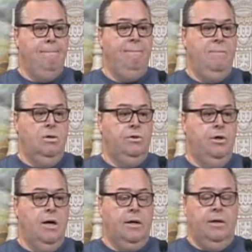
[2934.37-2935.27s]
You
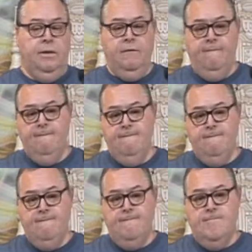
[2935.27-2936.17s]
know,
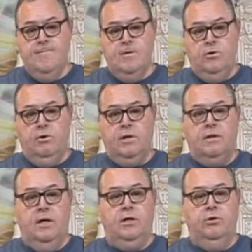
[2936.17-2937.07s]
you can
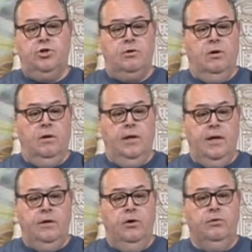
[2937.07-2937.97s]
think you're strong, and I
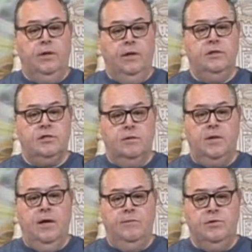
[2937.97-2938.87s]
know that
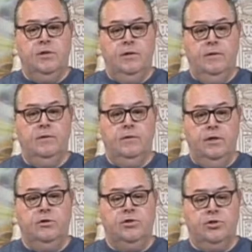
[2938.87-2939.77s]
sometimes
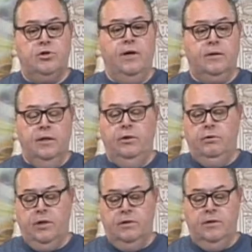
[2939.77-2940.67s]
there's strength that you
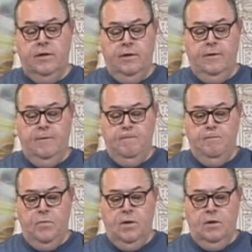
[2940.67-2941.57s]
can
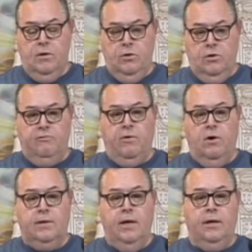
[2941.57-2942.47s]

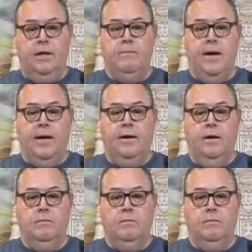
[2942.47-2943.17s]
fall down and get back up,